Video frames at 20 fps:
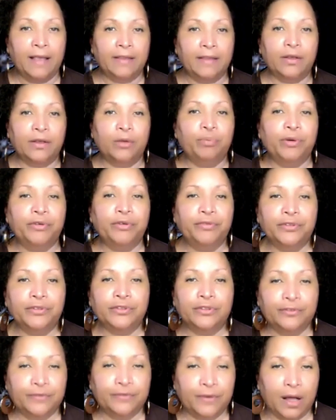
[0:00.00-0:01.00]
They'll prefer
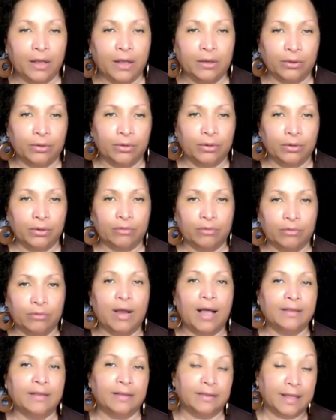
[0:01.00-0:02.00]
to follow
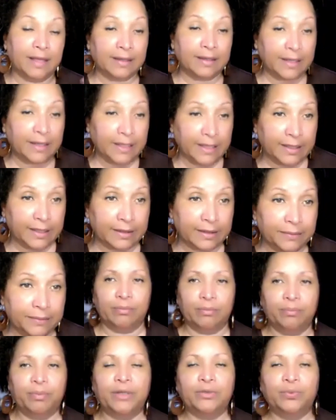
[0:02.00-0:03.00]
rather than lead.
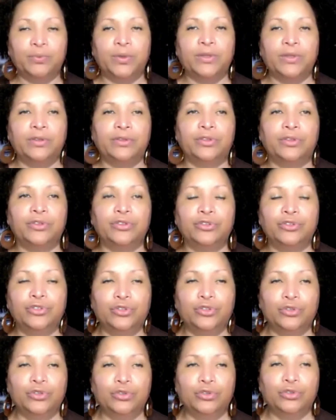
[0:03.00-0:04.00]
But with the
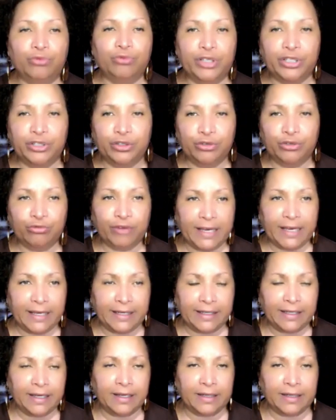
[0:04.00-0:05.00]
new
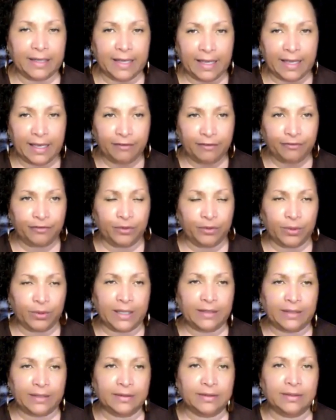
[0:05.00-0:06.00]
Uranian
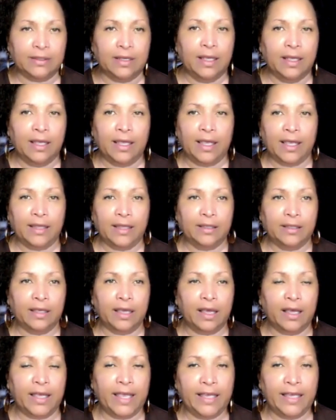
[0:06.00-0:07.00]
influence in the
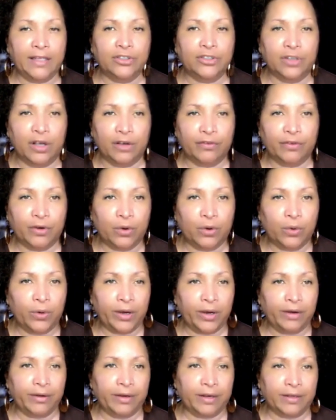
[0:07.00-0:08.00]
age of
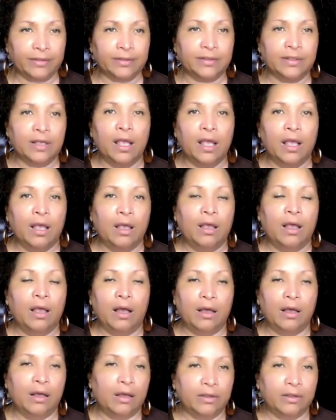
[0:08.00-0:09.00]
Aquarius,
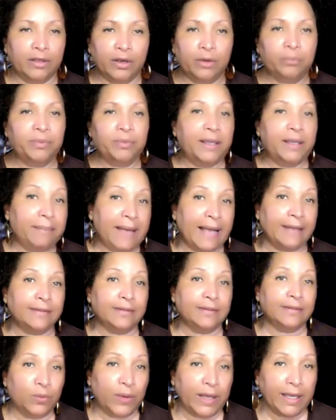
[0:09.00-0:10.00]
there will be a mass
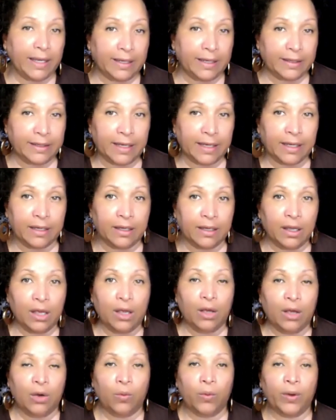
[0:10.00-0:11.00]
awakening
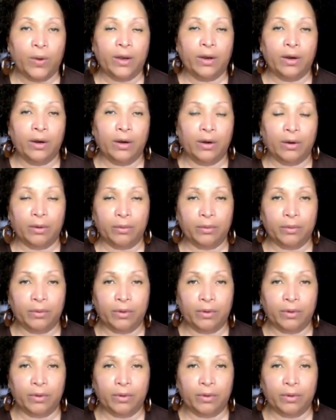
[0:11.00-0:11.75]
where